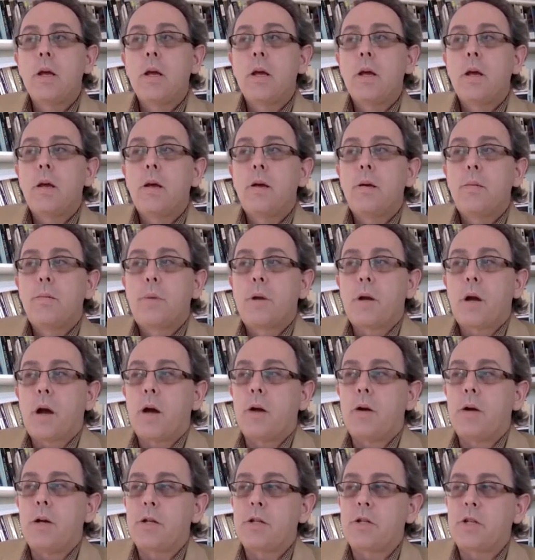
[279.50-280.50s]
But Arendt
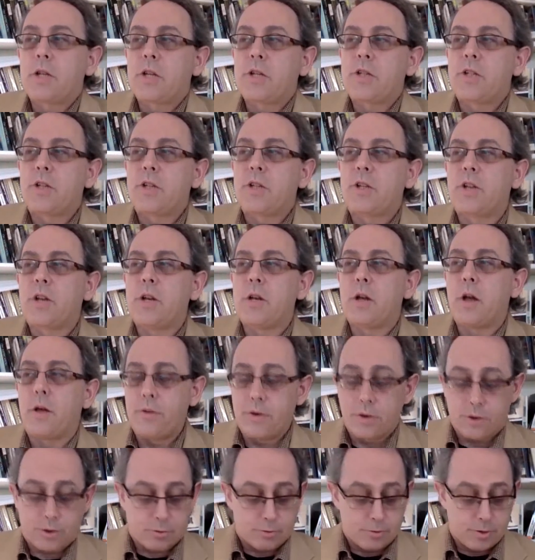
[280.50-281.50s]
says there's another
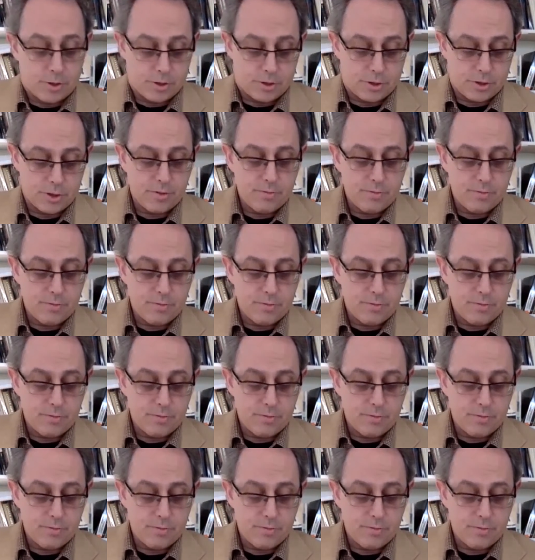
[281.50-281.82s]
tradition,